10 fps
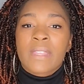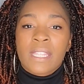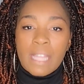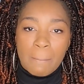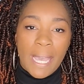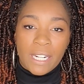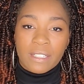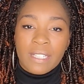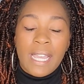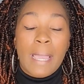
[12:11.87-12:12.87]
the
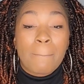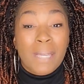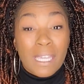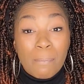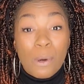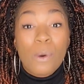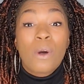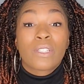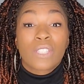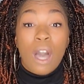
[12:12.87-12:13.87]
better. And people
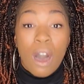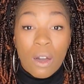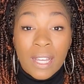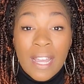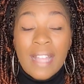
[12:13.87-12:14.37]
talk.